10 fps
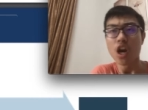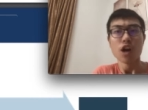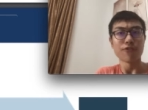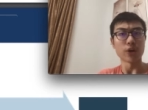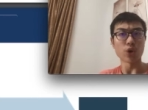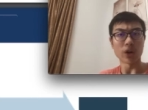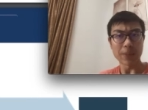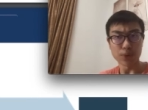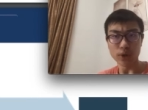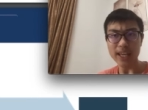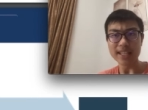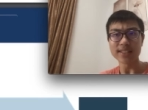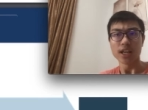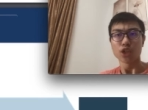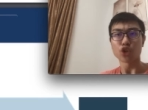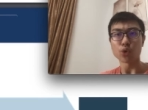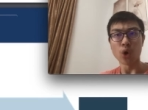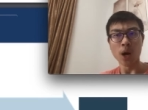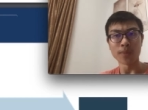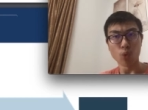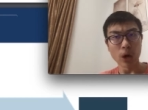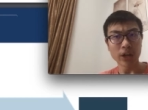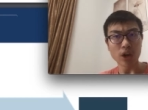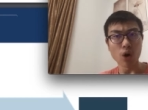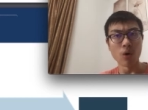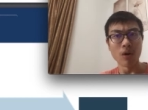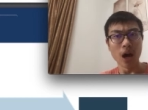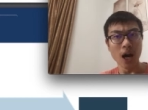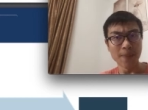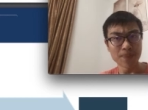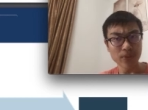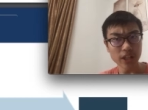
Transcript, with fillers: for your employees to uh, work on um,